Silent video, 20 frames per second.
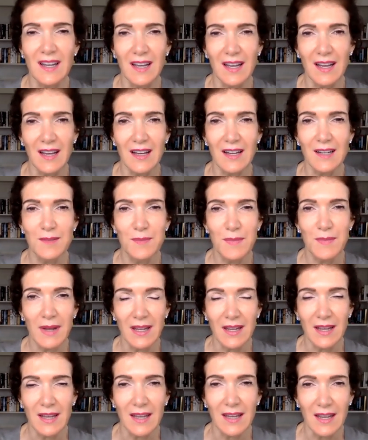
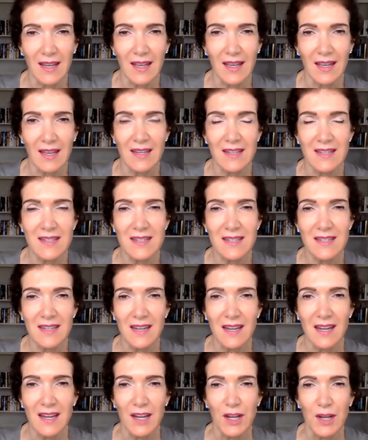And
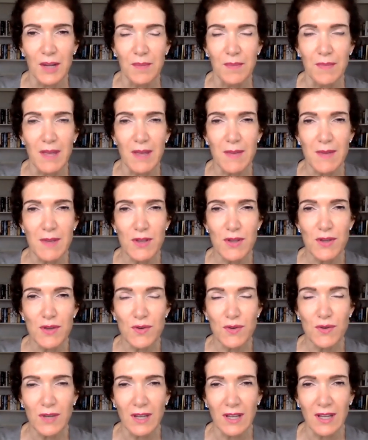maybe
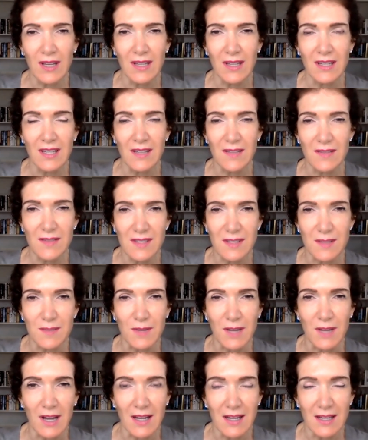you can give some
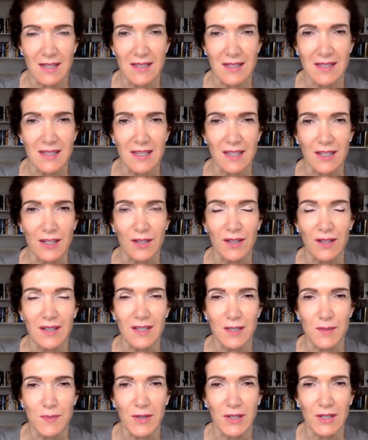guidance here,
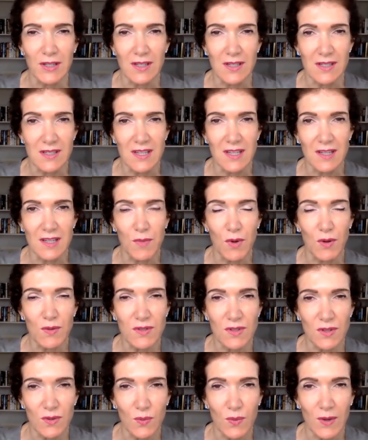is because in
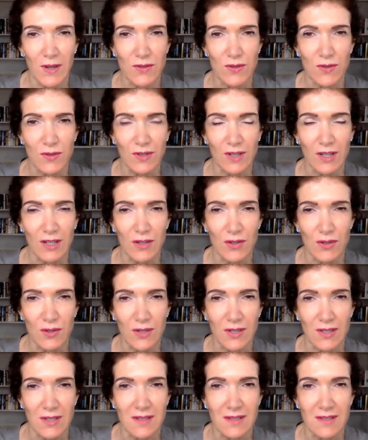most of the Western
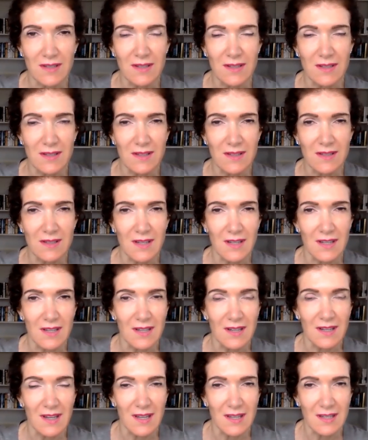countries, because
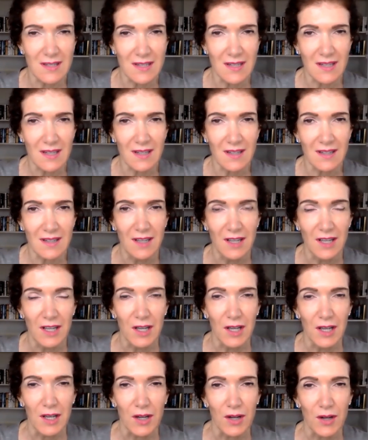in India,
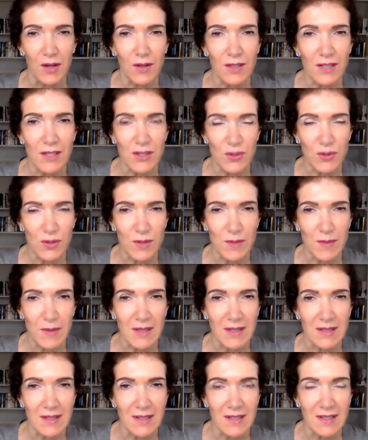early
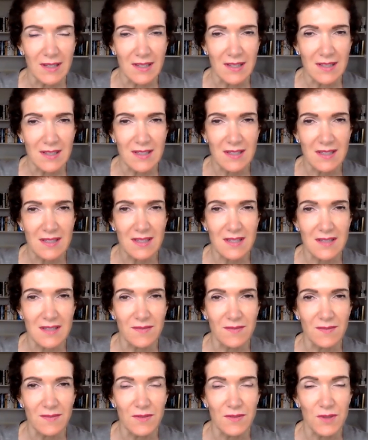treatment
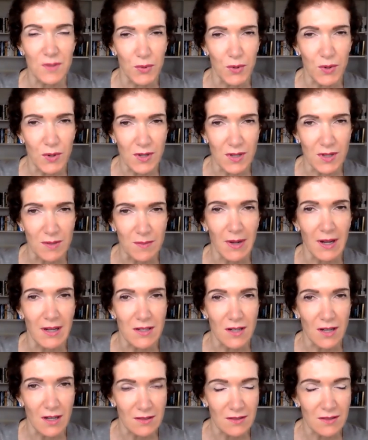is supported by
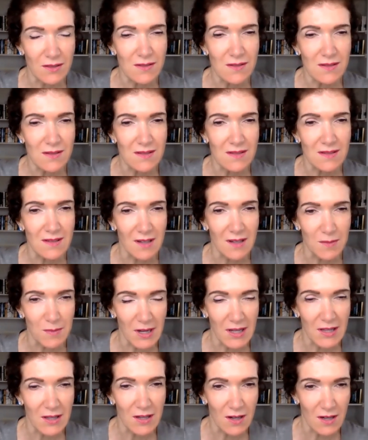doctors and
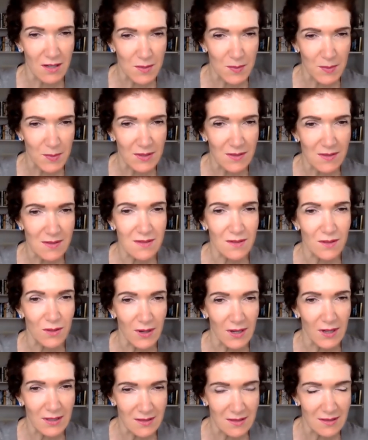by the hospitals,
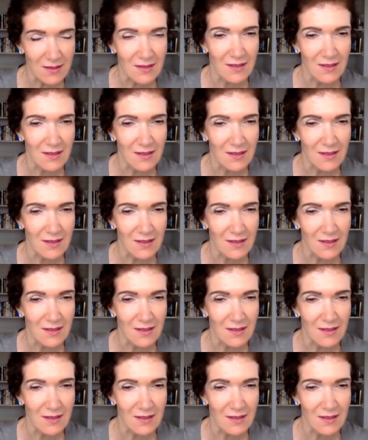correct?